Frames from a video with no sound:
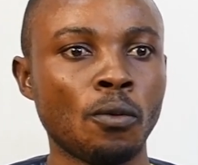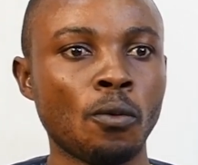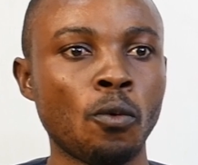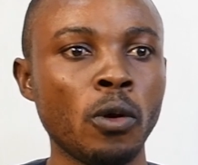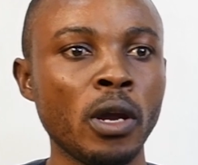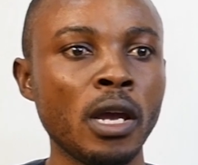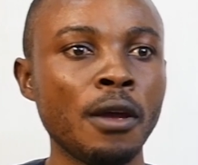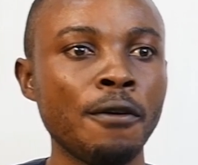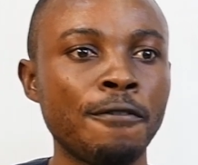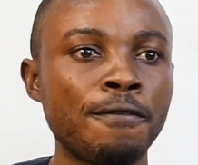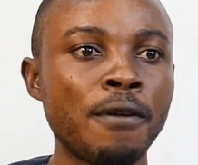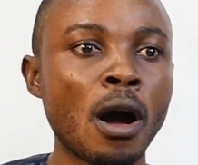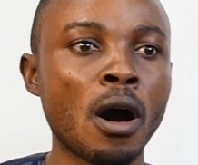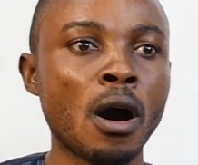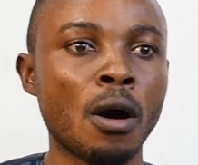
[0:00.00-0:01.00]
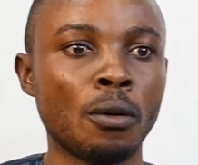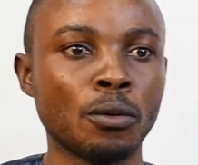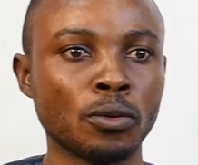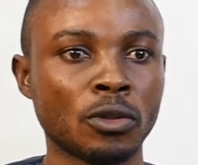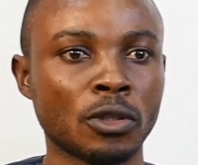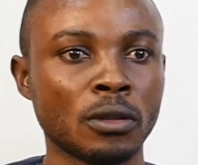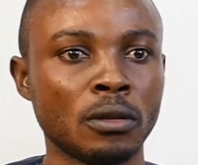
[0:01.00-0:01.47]
We
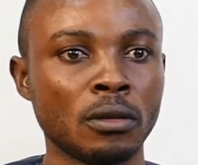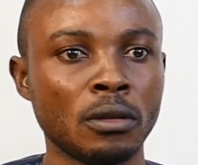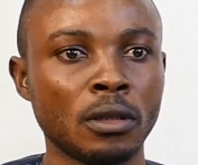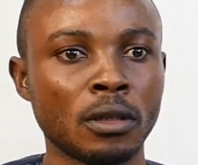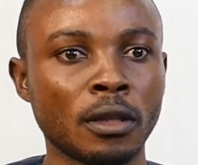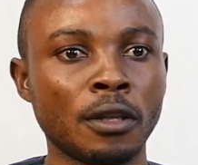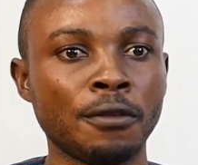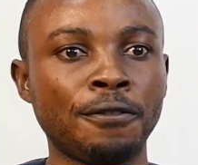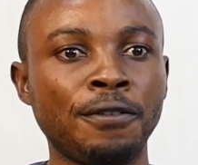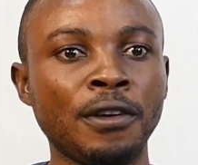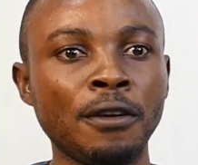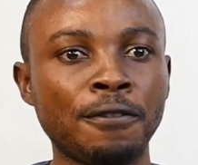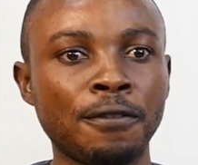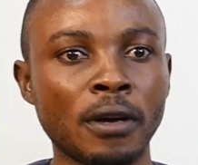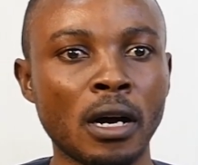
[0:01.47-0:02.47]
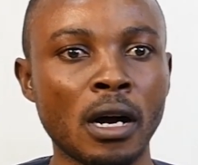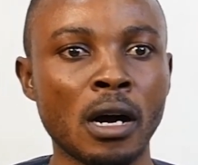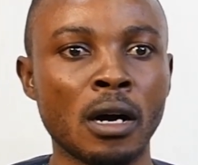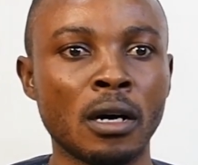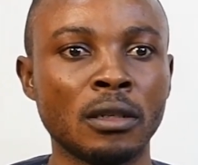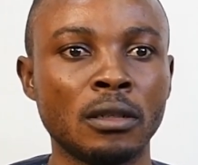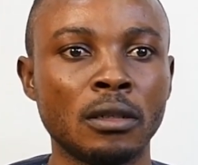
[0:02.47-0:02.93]
found the fifth
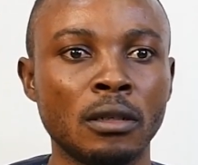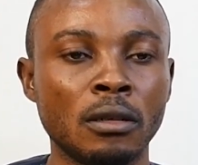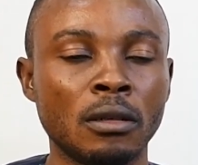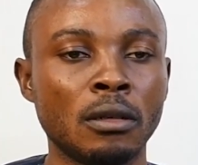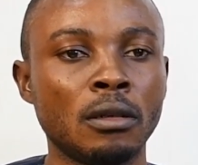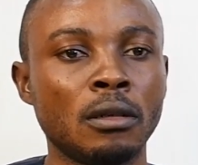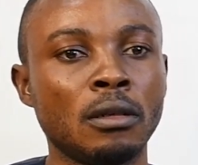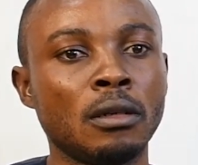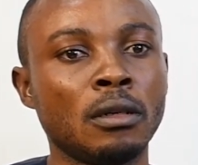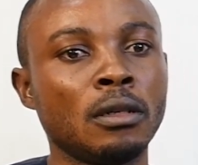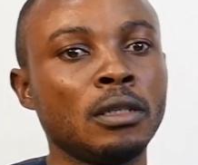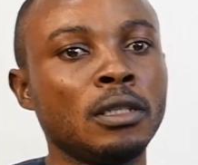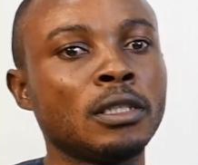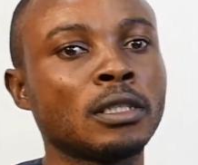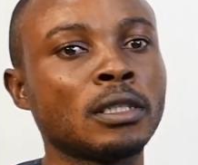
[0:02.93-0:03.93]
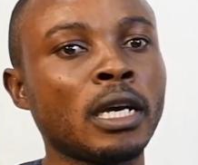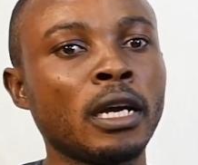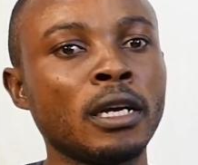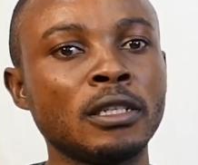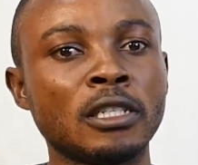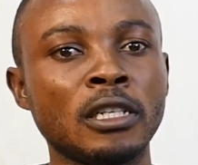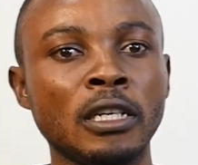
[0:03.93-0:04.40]
and
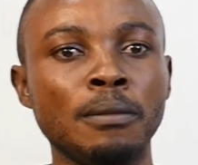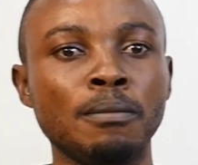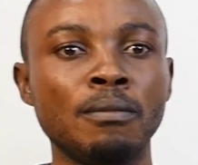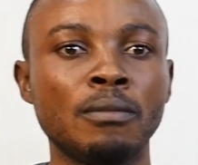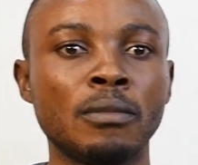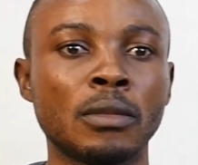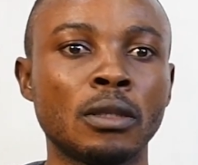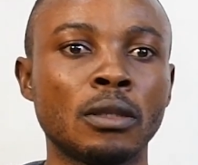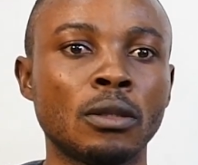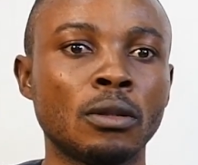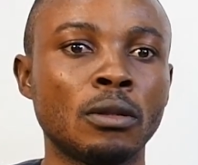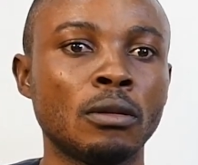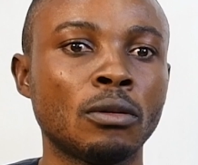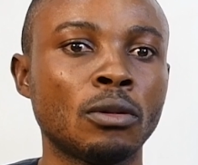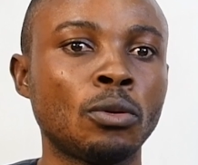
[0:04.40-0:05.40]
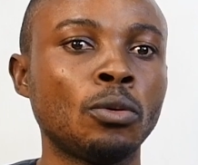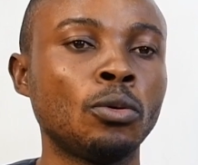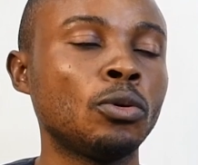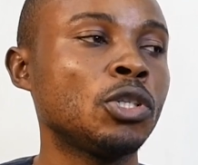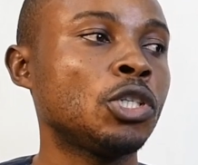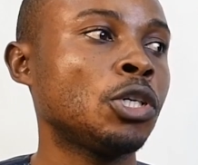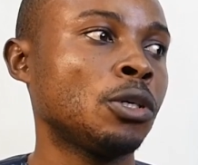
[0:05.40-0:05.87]
sent him
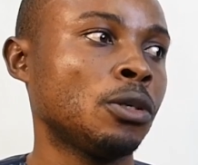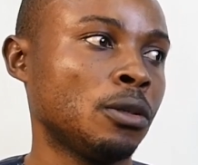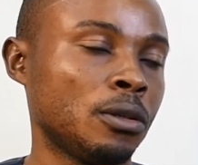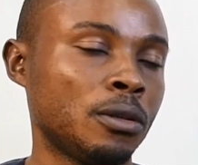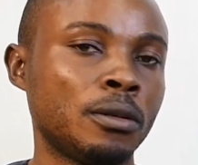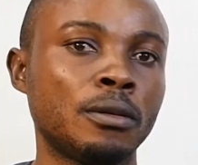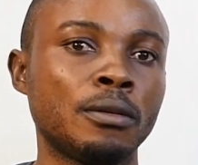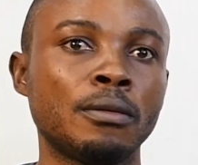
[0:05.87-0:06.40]
to jail.